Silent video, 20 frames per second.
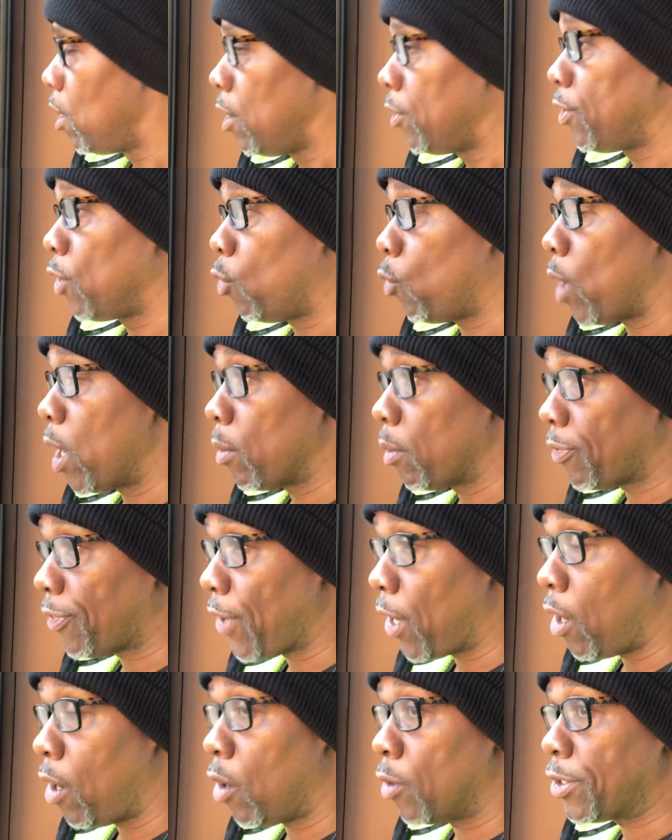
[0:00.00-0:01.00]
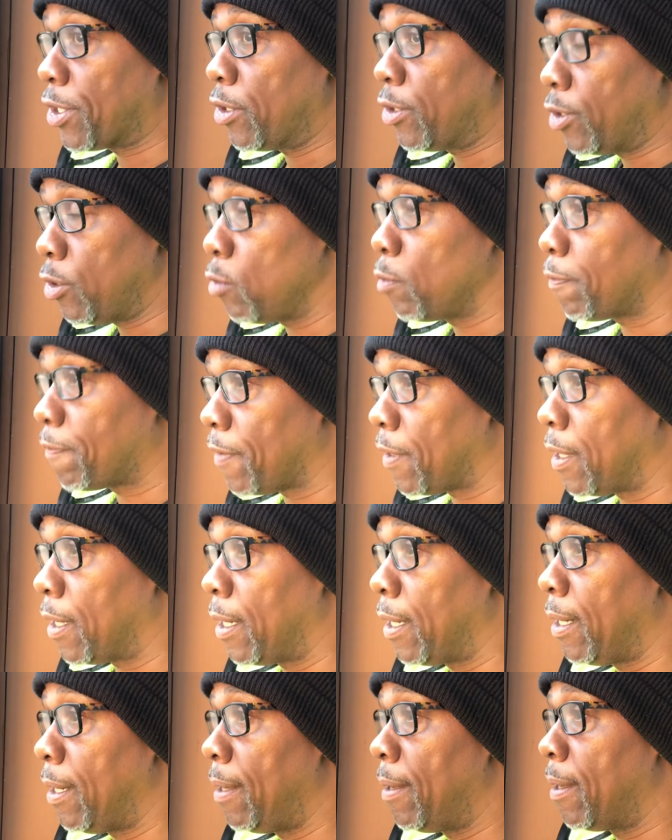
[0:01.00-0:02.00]
the wherewithal to do
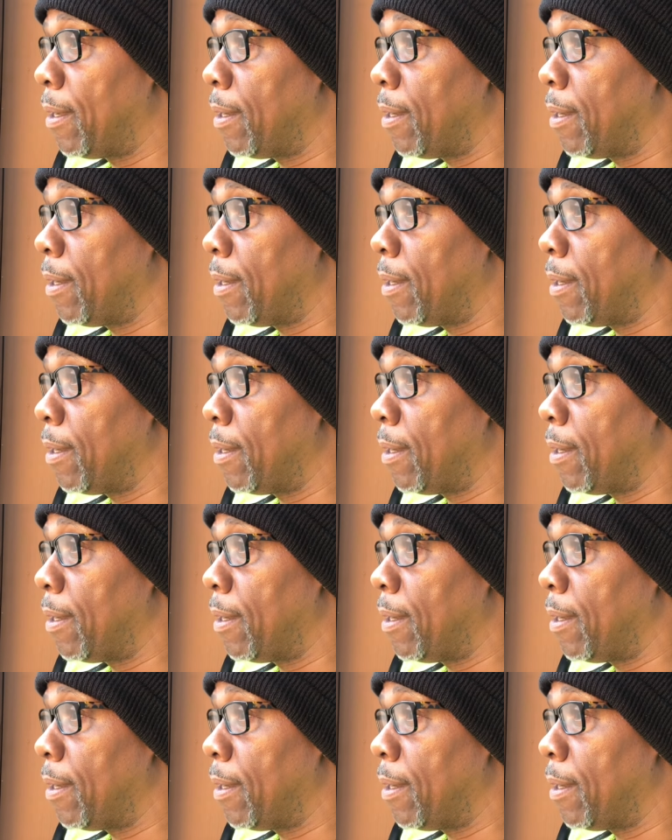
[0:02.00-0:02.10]
for